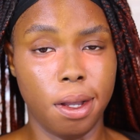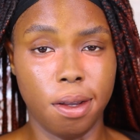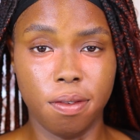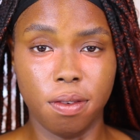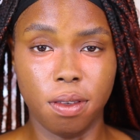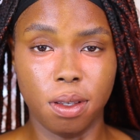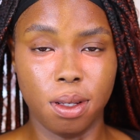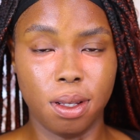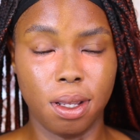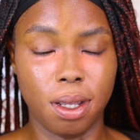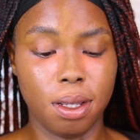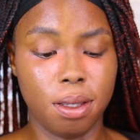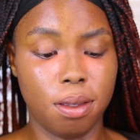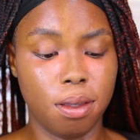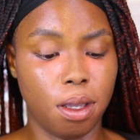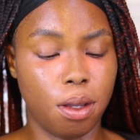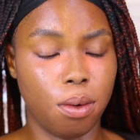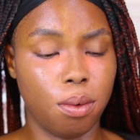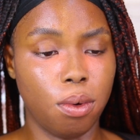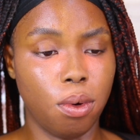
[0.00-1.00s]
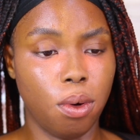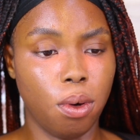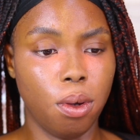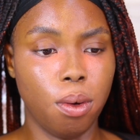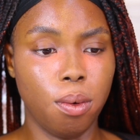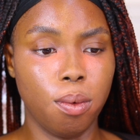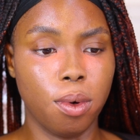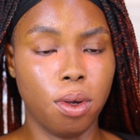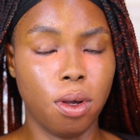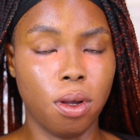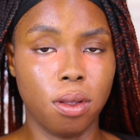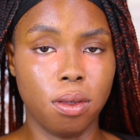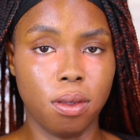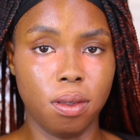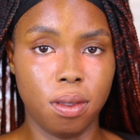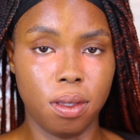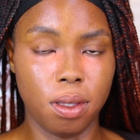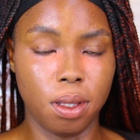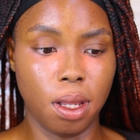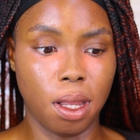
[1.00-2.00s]
After that, I'll go in with
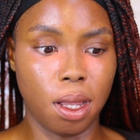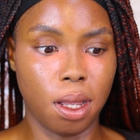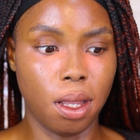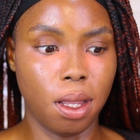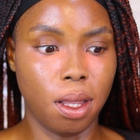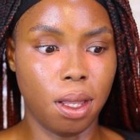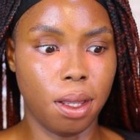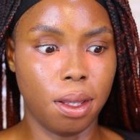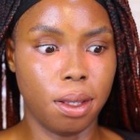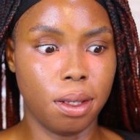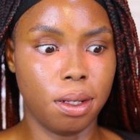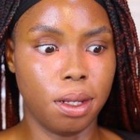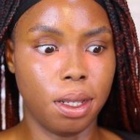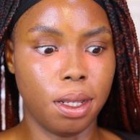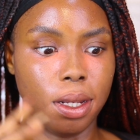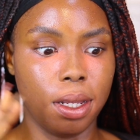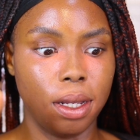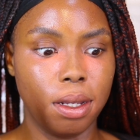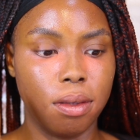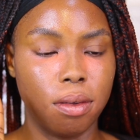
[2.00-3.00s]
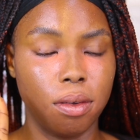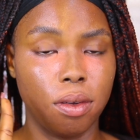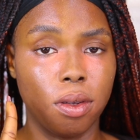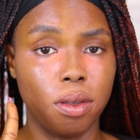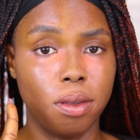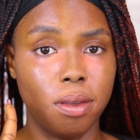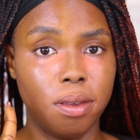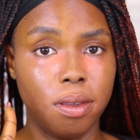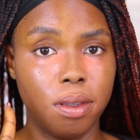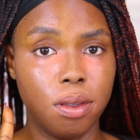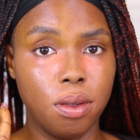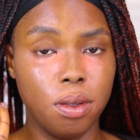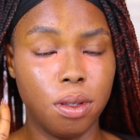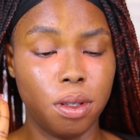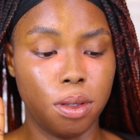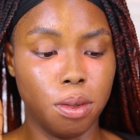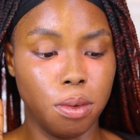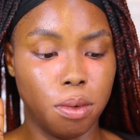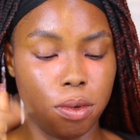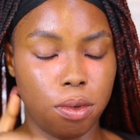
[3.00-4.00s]
concealer, and I like to conceal
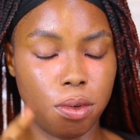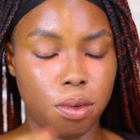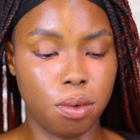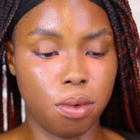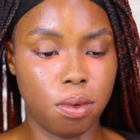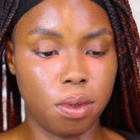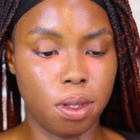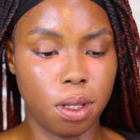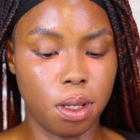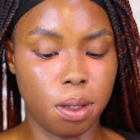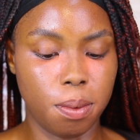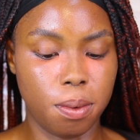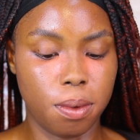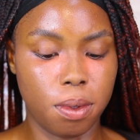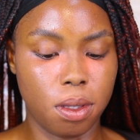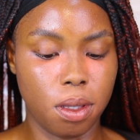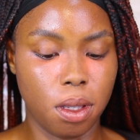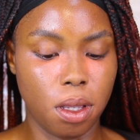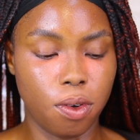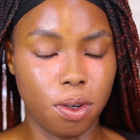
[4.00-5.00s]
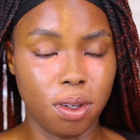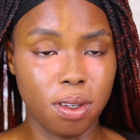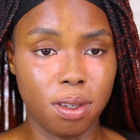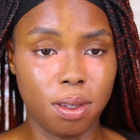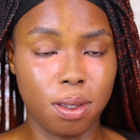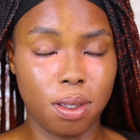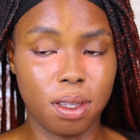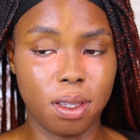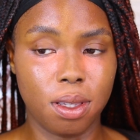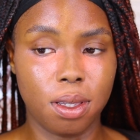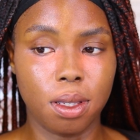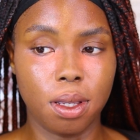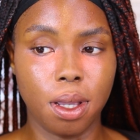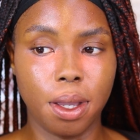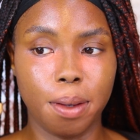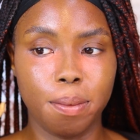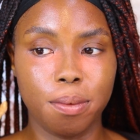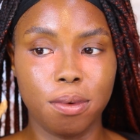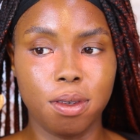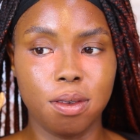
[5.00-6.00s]
in 2 steps. First,
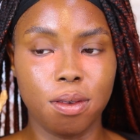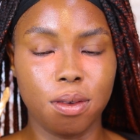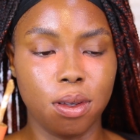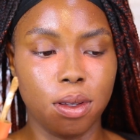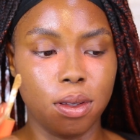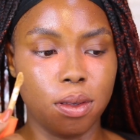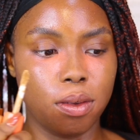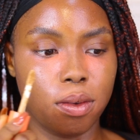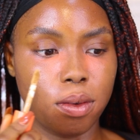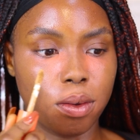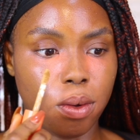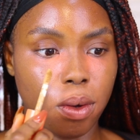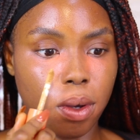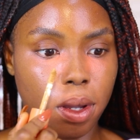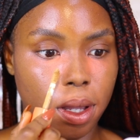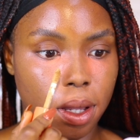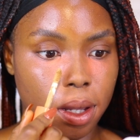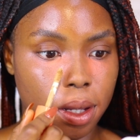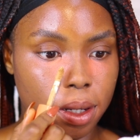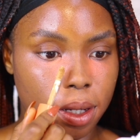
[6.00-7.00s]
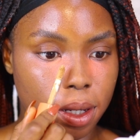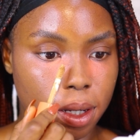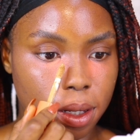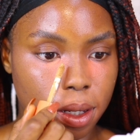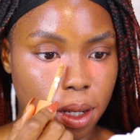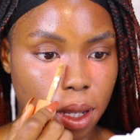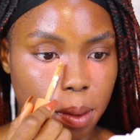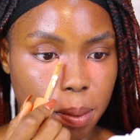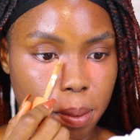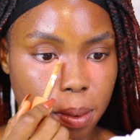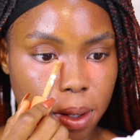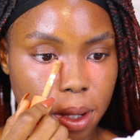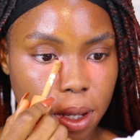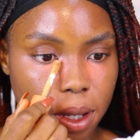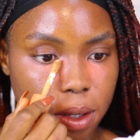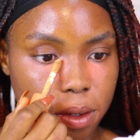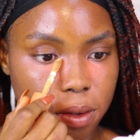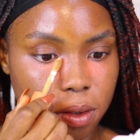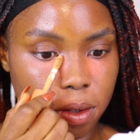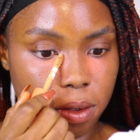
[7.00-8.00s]
I'm just going to go ahead and
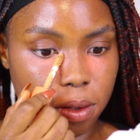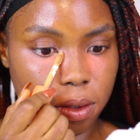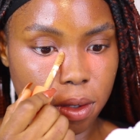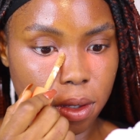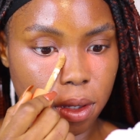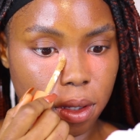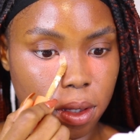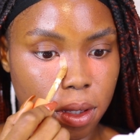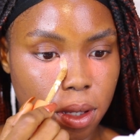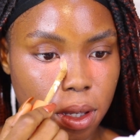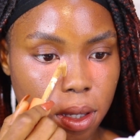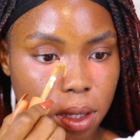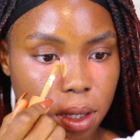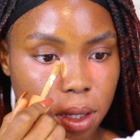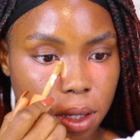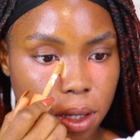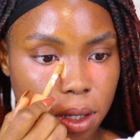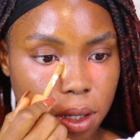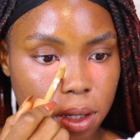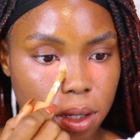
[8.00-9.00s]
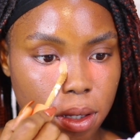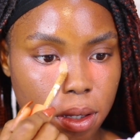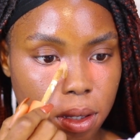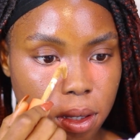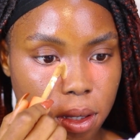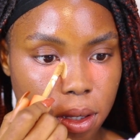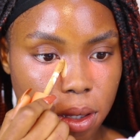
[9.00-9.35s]
apply just inner here